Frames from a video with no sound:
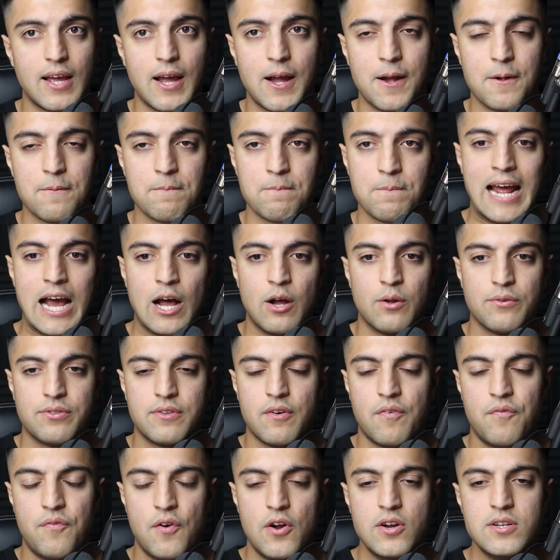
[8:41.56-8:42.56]
that. Now,
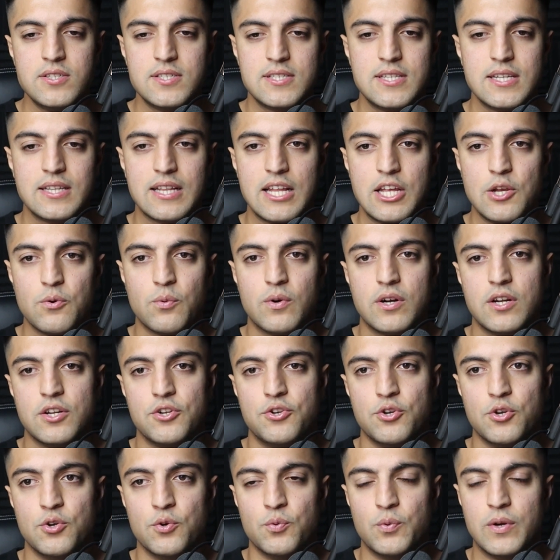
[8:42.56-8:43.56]
the first thing that you want to
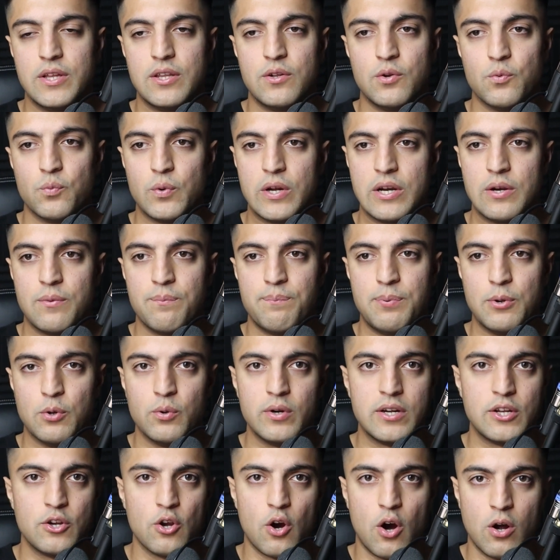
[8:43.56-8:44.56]
do when
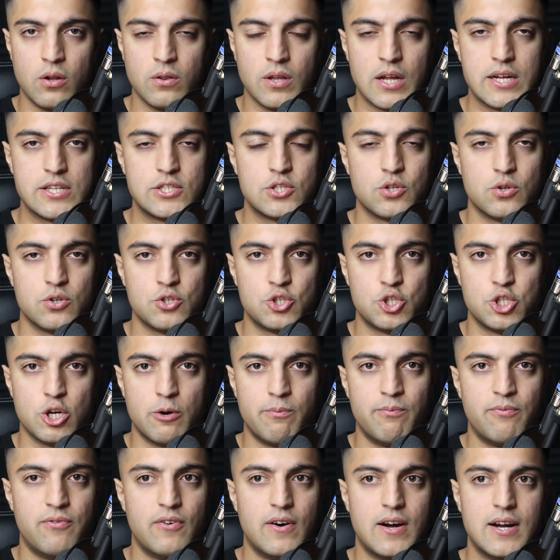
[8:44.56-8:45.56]
building your online store on
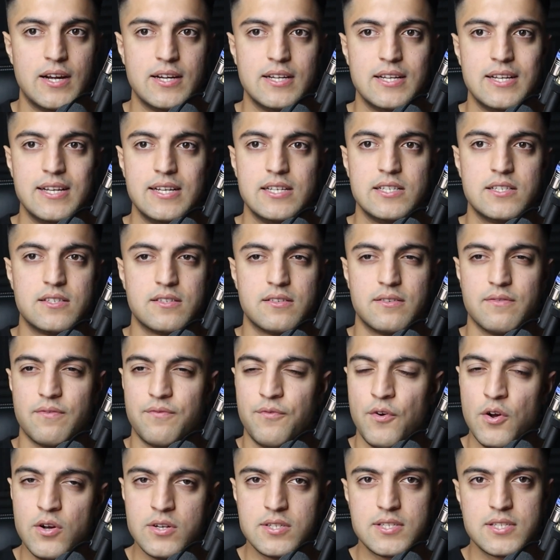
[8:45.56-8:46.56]
Shopify is
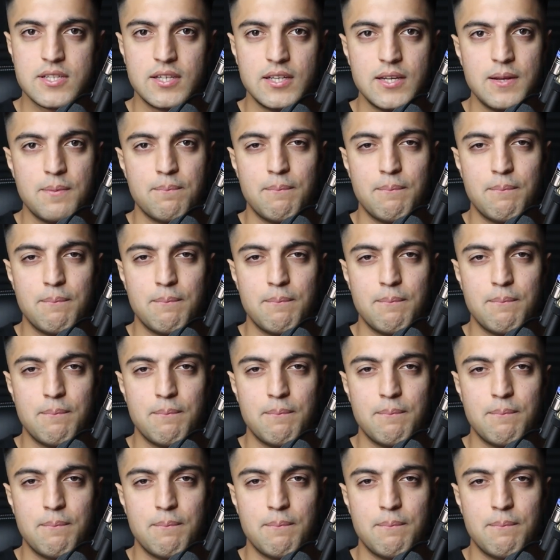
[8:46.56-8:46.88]
firstly,